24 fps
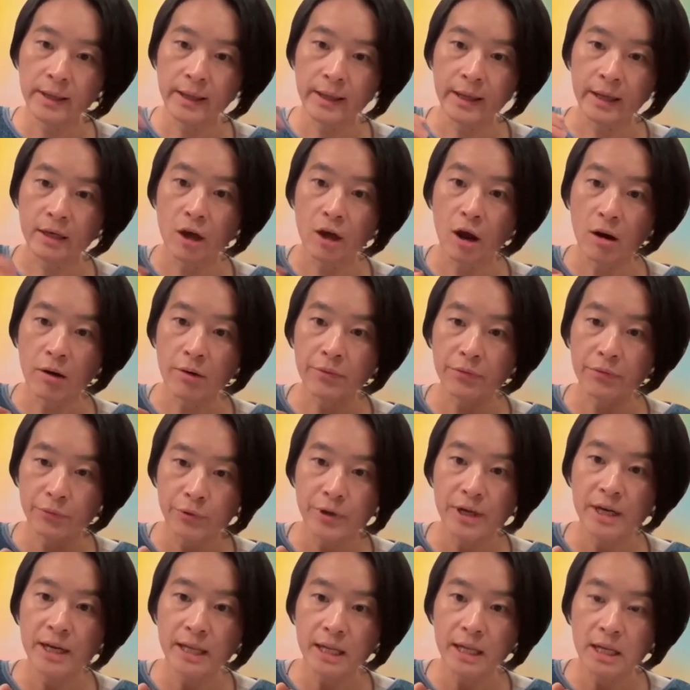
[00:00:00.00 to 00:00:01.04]
and our
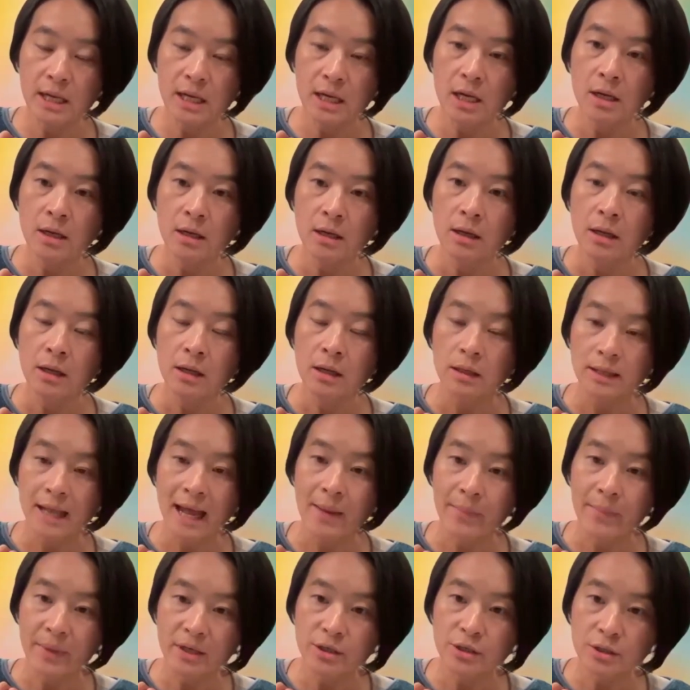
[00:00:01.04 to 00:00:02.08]
3D
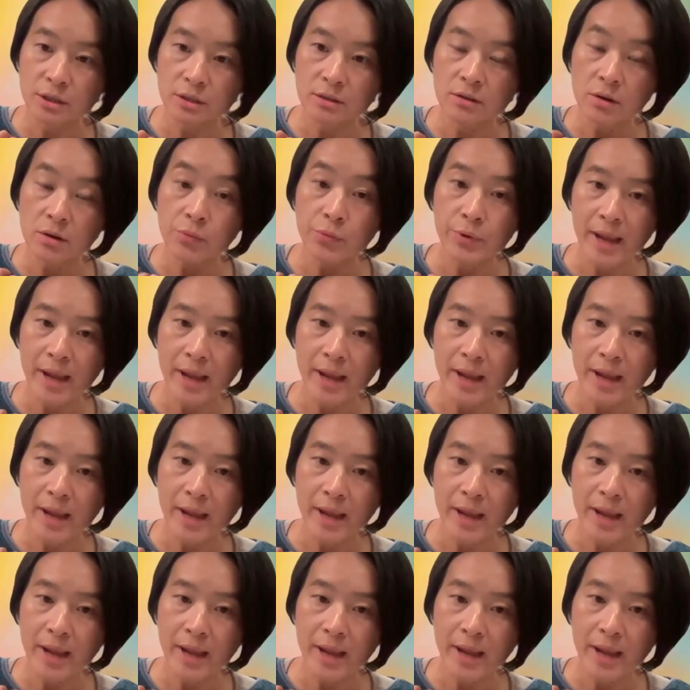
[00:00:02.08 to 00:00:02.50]
dimensional